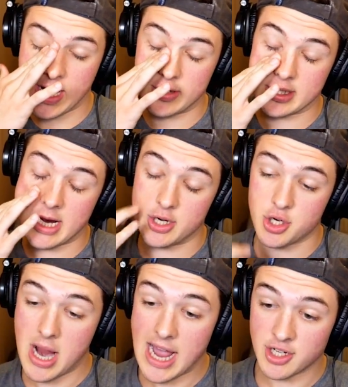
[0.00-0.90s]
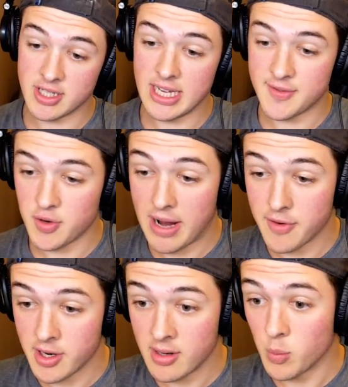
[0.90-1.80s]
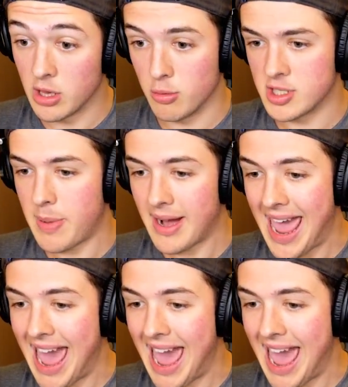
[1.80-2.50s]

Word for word: now is kind of trash. It takes forever. We lose about